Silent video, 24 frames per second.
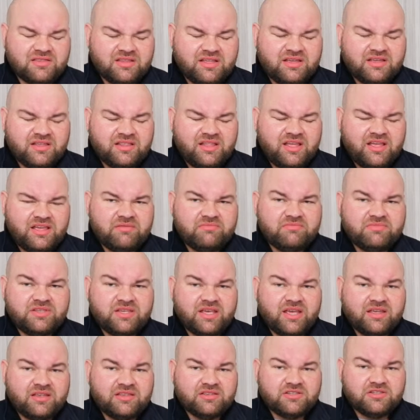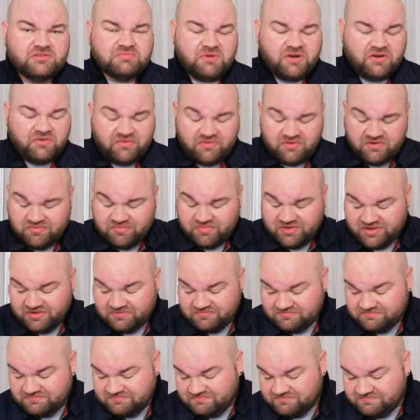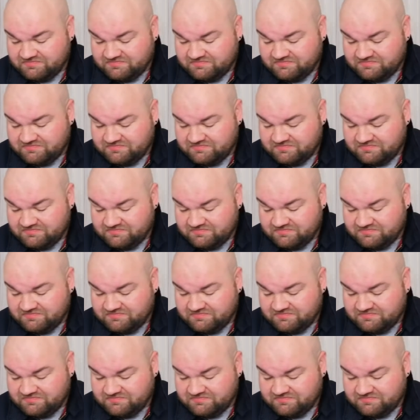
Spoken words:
Let him take the spot for a bit.